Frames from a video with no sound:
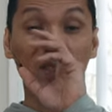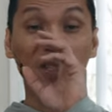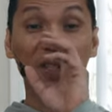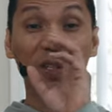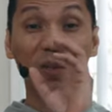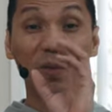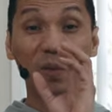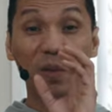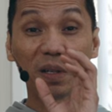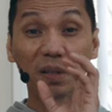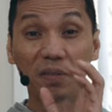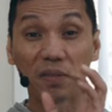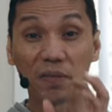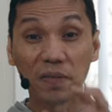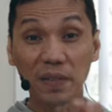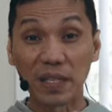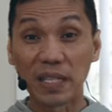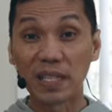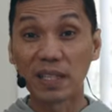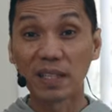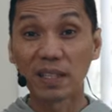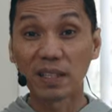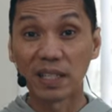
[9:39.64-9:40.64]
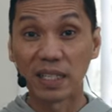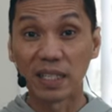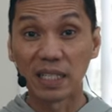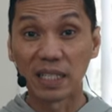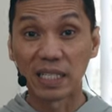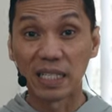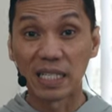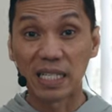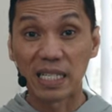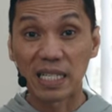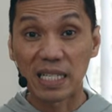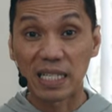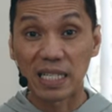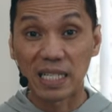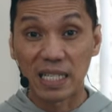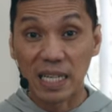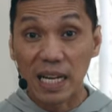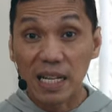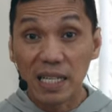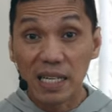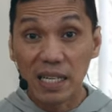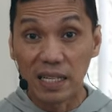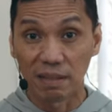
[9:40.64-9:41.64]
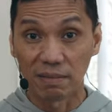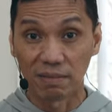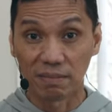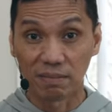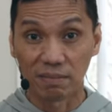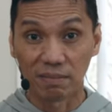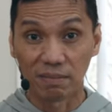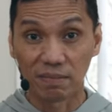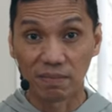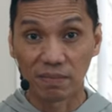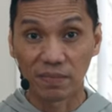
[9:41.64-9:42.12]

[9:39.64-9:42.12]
You will feel this sudden